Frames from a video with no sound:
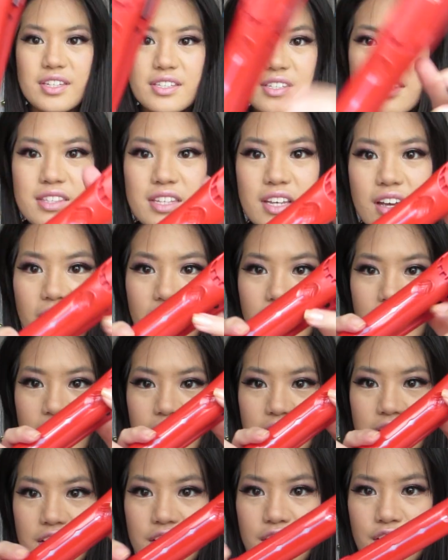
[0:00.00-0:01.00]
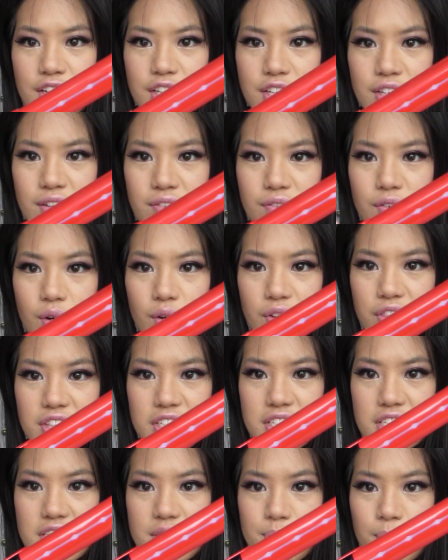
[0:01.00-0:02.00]
This is the iron. You've got
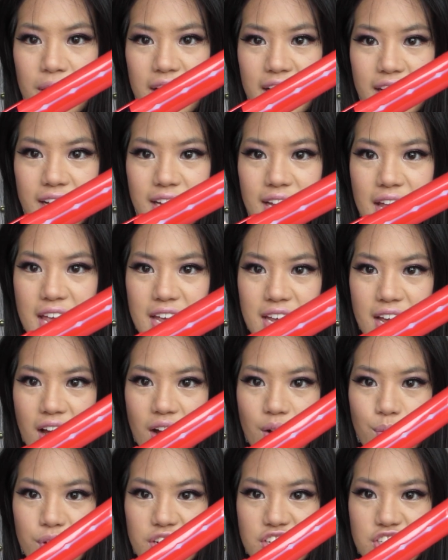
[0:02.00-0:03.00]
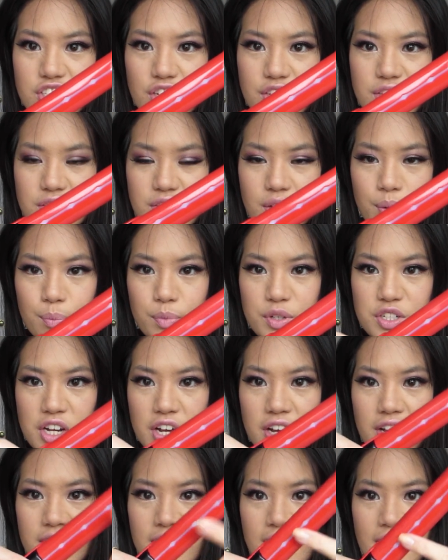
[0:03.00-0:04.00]
the display here, which shows the
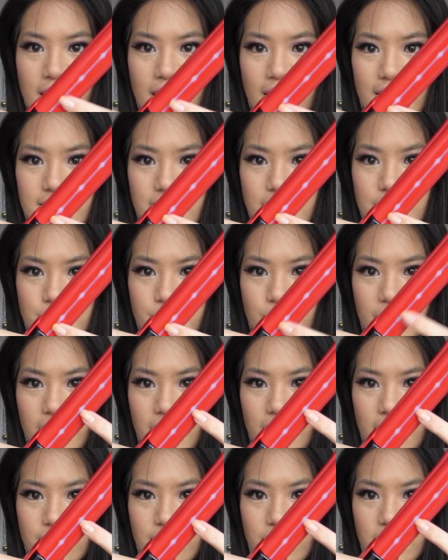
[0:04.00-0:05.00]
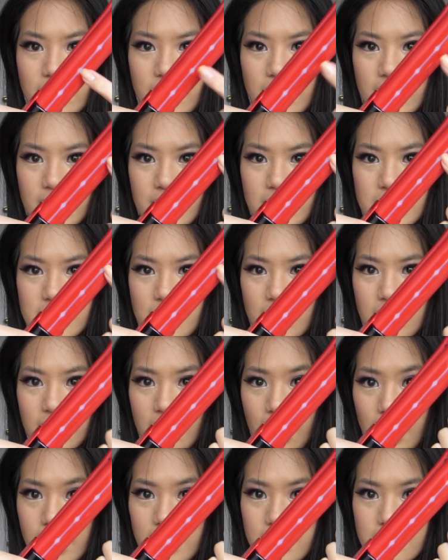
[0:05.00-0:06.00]
temperature, and then you have these
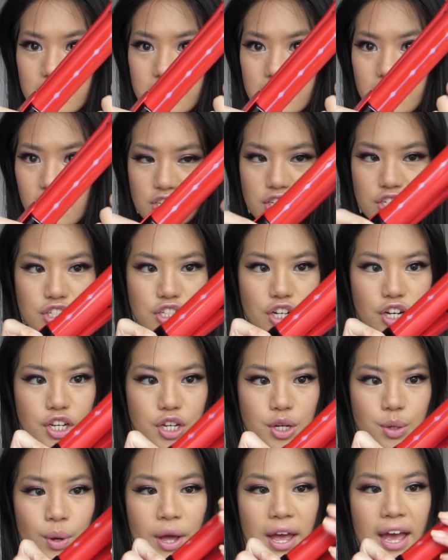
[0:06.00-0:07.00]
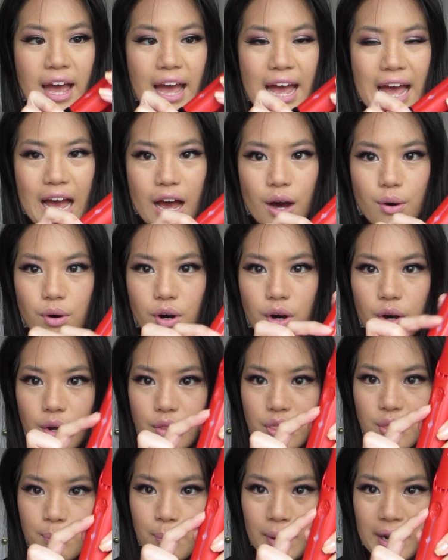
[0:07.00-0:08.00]
lights to show you how
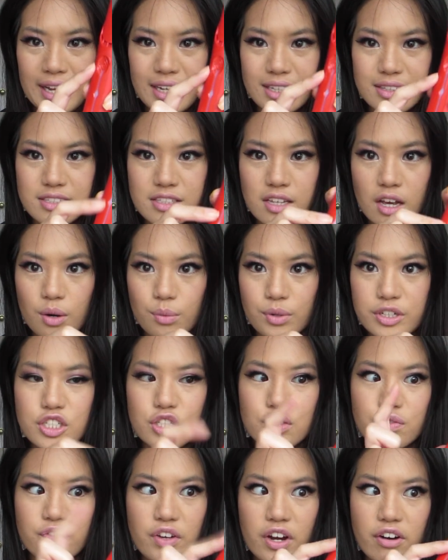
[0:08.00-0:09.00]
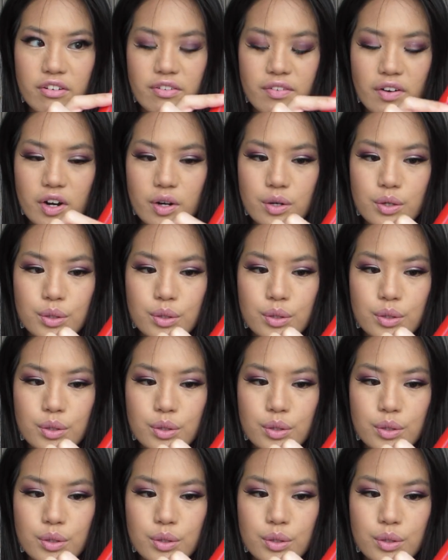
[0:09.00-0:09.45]
hot the plates are, which is very, very